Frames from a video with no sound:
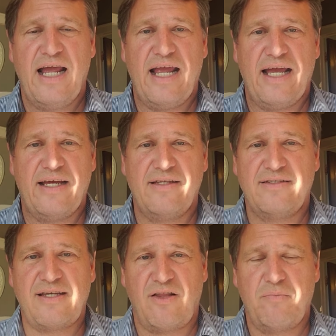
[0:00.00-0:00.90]
and
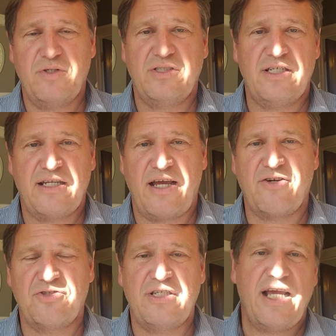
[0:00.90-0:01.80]
celibacy, and I
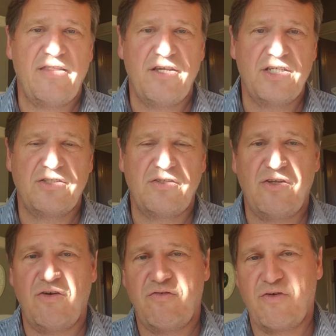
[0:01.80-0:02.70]
understand this,
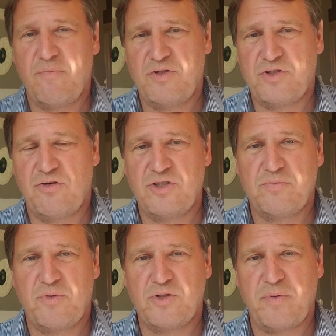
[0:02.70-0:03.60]
you know, from the
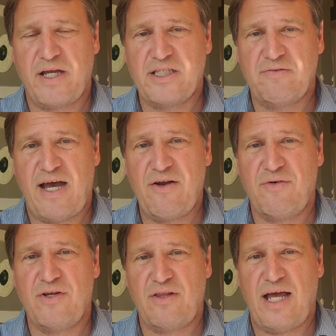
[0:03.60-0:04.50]
church perspective, I
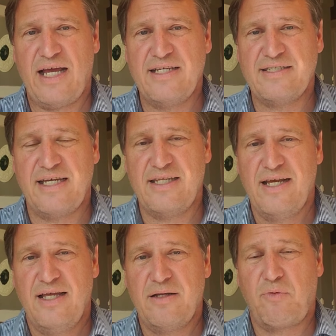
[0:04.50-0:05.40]
realize that
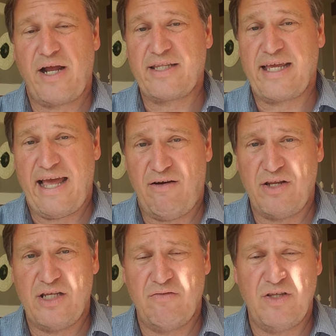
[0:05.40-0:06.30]
the
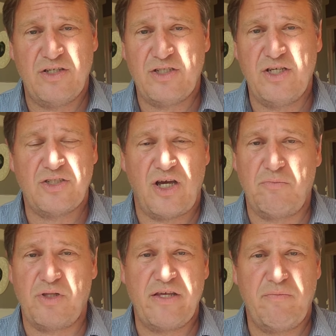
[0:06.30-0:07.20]
practicality of this is
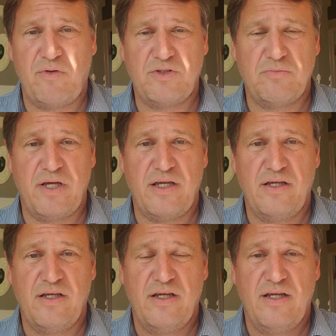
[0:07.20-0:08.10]
unbelievable to me.
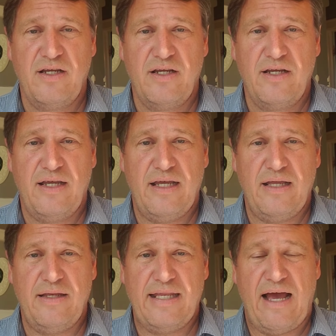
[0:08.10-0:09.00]

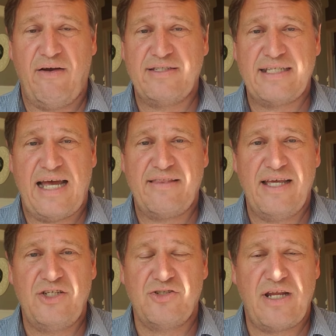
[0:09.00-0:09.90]
Now, it's not
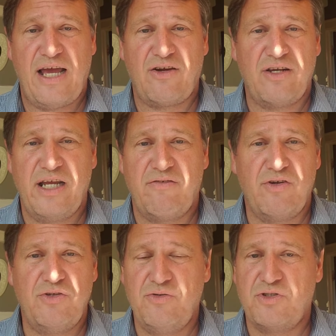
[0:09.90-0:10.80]
that you're not going to
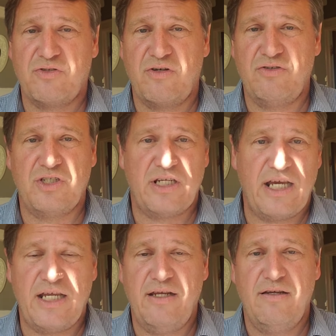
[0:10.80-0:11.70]
ever use your energy
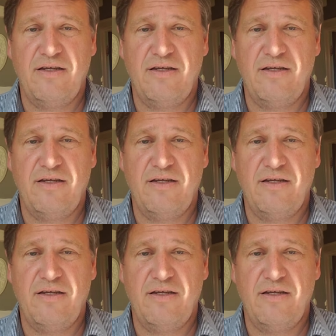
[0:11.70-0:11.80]
again,